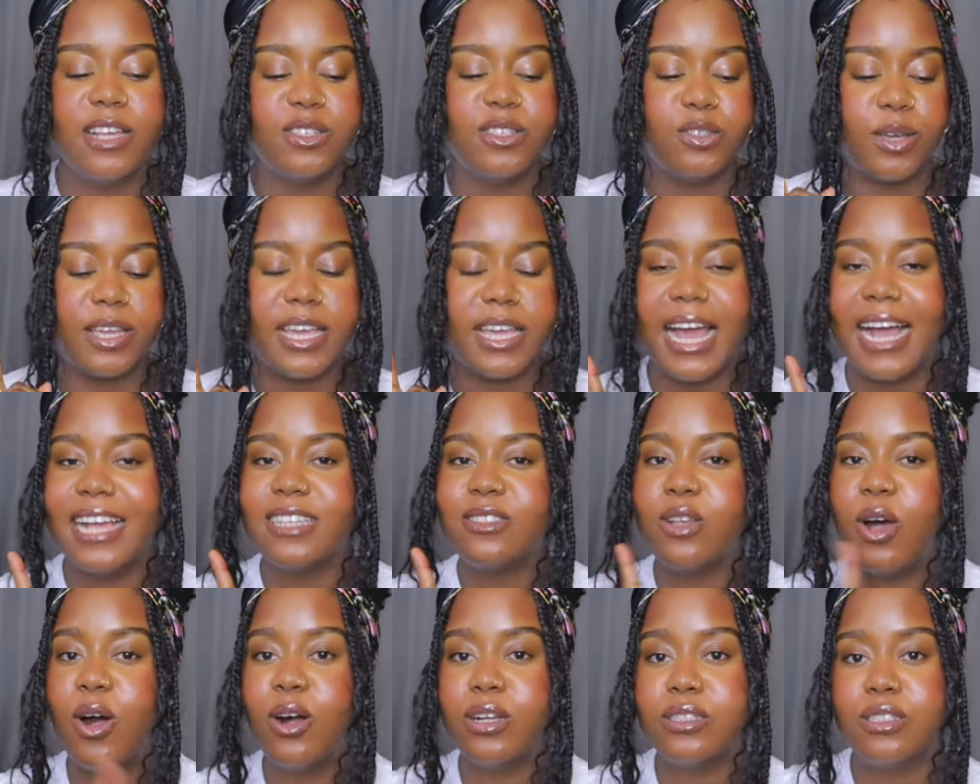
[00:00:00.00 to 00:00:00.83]
So it
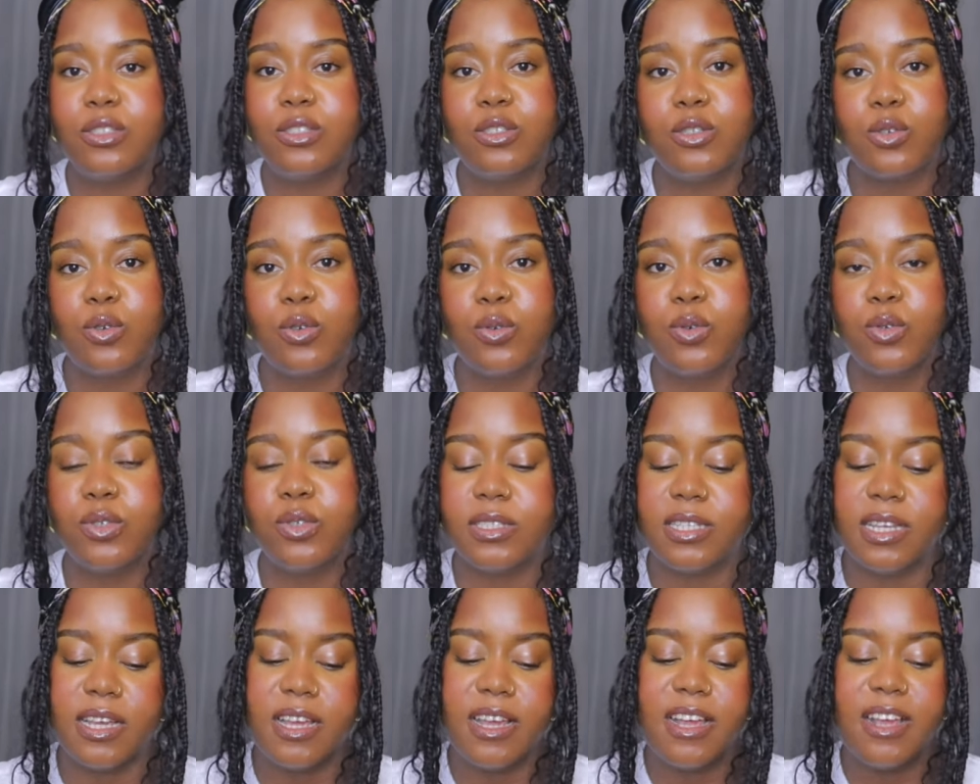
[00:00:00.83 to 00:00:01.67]
has all the
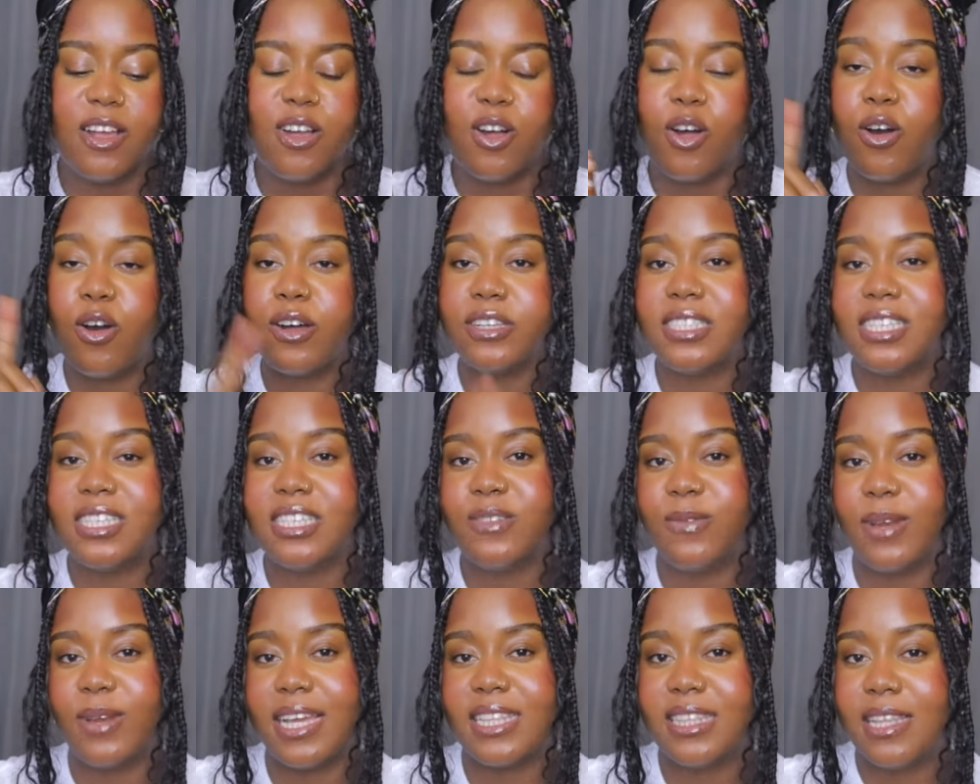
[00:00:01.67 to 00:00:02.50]
schools,
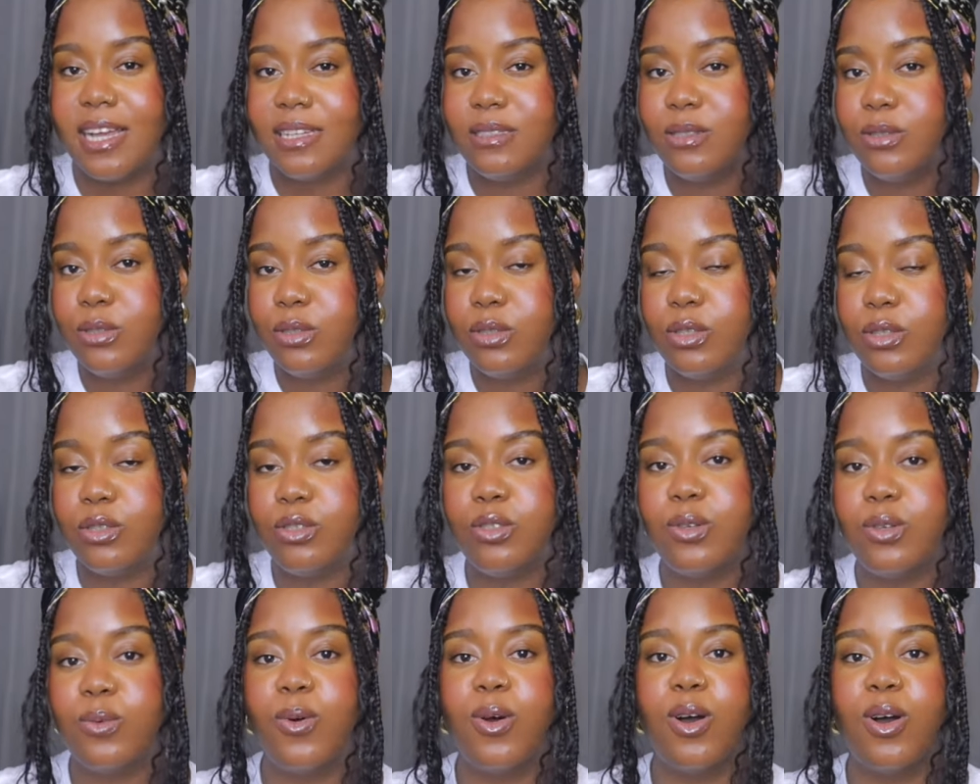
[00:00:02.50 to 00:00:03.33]
courses related to
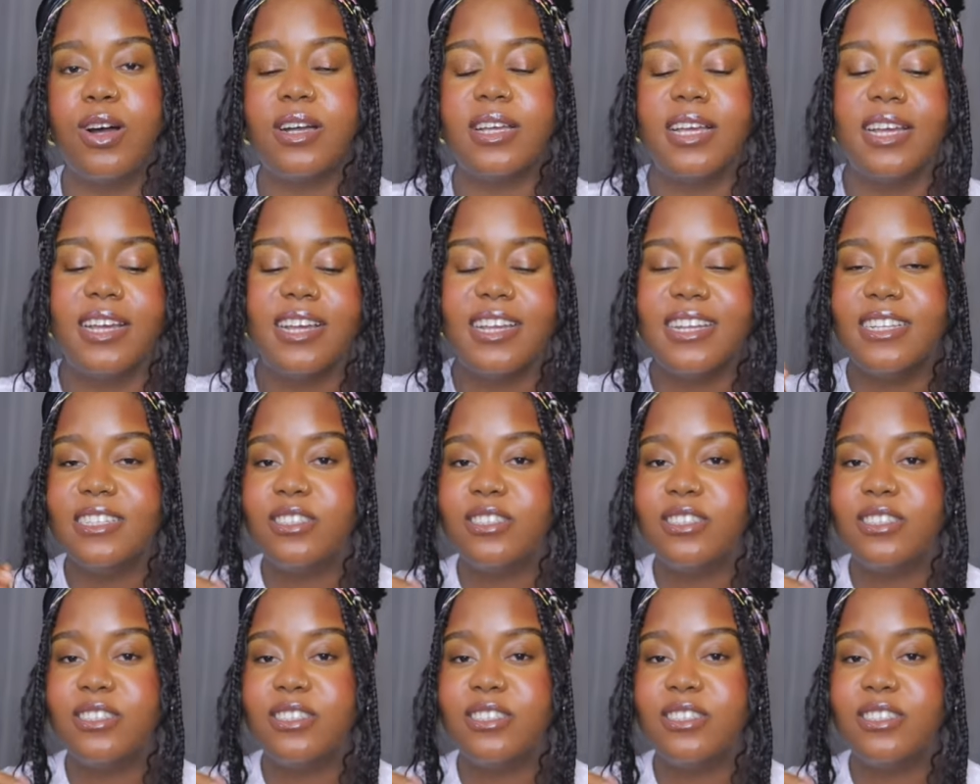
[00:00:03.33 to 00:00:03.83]
social work,